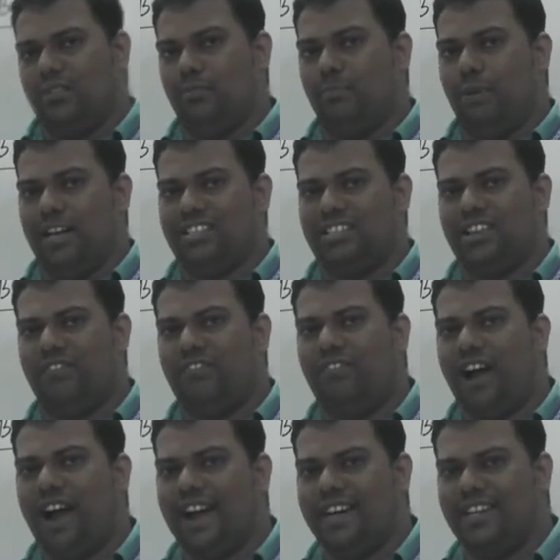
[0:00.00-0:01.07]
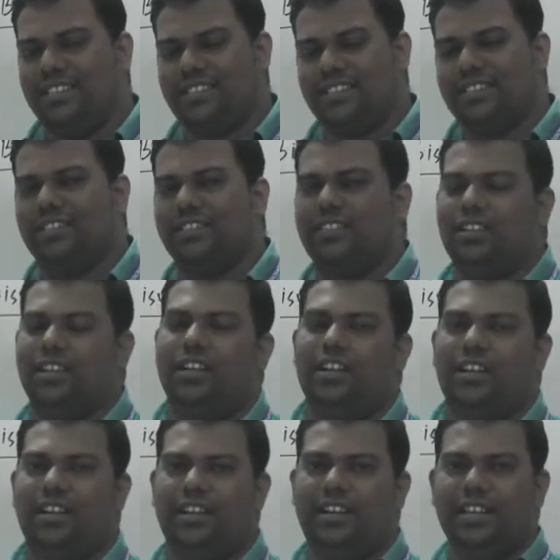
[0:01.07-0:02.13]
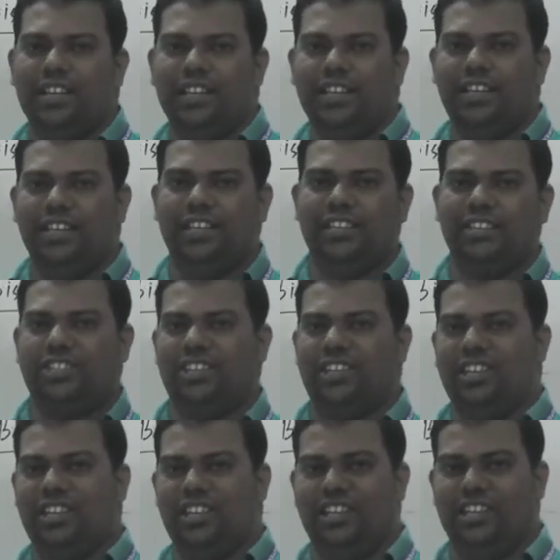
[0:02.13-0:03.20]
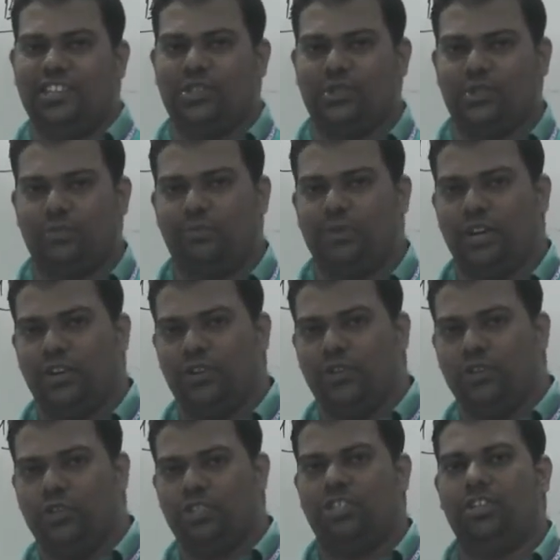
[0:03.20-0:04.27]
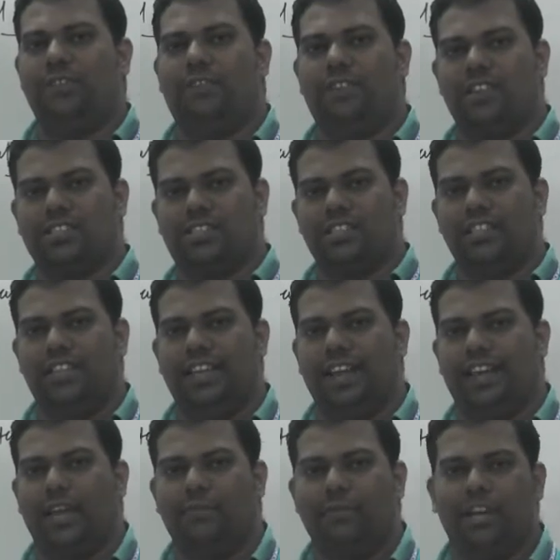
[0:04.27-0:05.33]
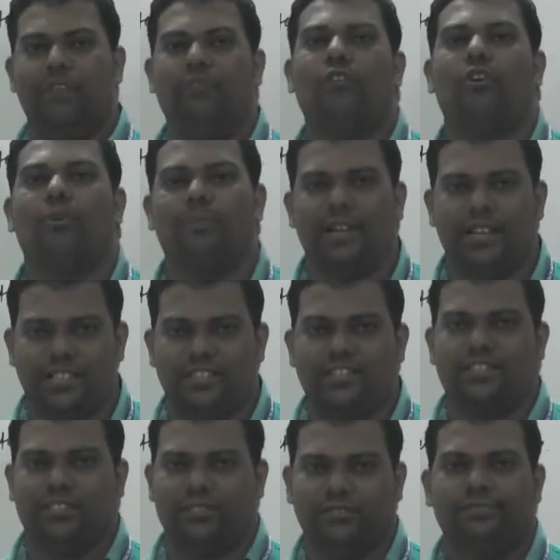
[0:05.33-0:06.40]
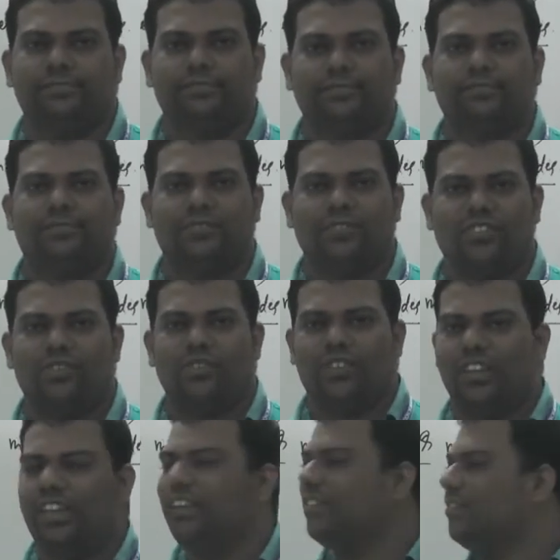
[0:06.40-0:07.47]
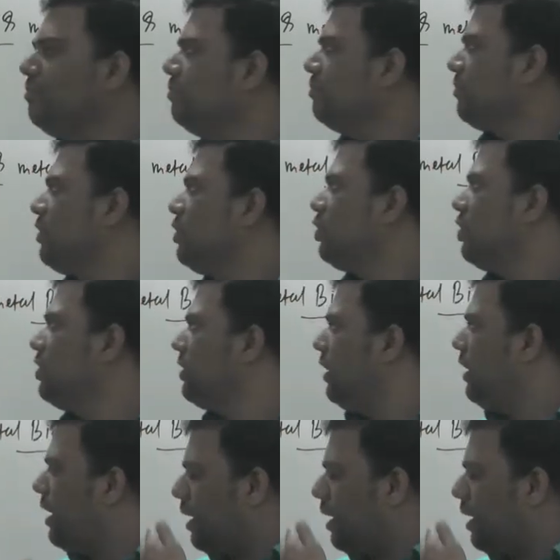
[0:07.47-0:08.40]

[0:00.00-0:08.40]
bisulfides, DSPS, but huge difference in their chemical formulas. Okay, so see